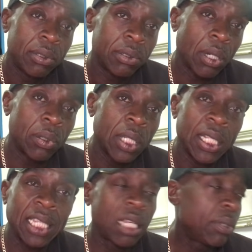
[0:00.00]
So
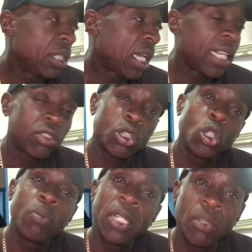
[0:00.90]
that's going to be an extra
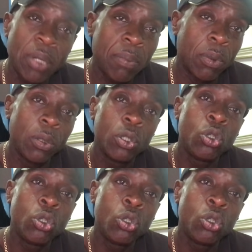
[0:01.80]
2 million people